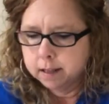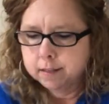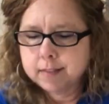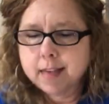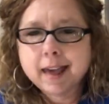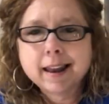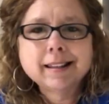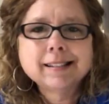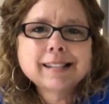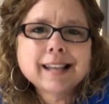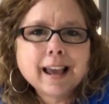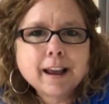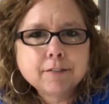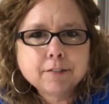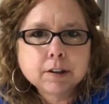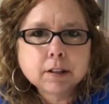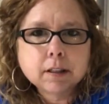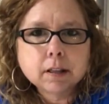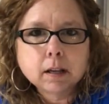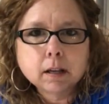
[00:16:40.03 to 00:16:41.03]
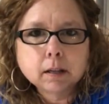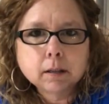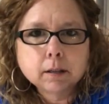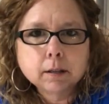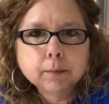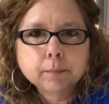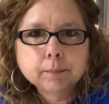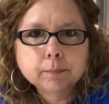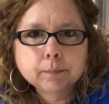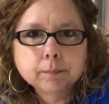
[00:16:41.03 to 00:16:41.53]
that is everything.
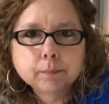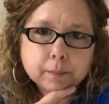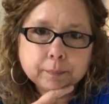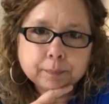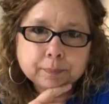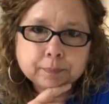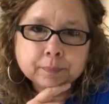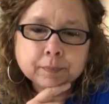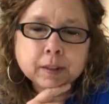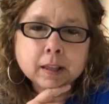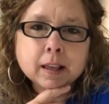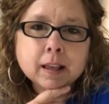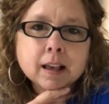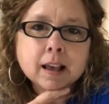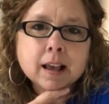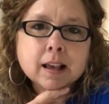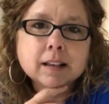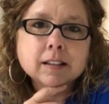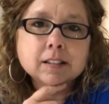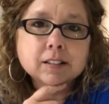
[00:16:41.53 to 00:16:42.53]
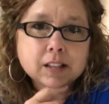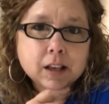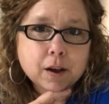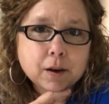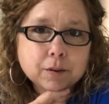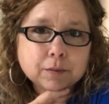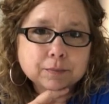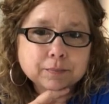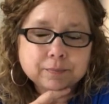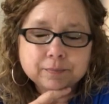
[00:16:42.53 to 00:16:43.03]
So,
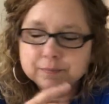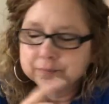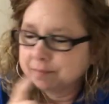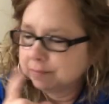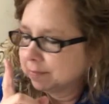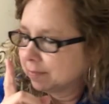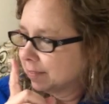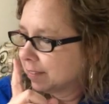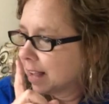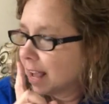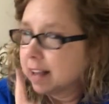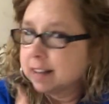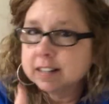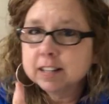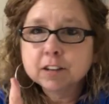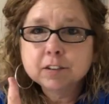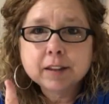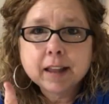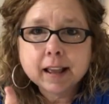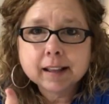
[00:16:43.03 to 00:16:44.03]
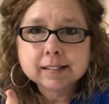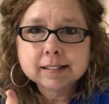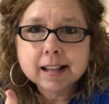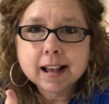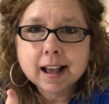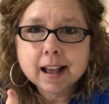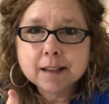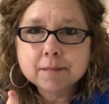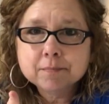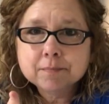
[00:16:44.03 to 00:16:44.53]
until next
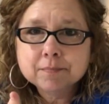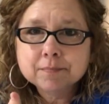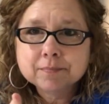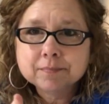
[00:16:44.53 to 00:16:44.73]
time,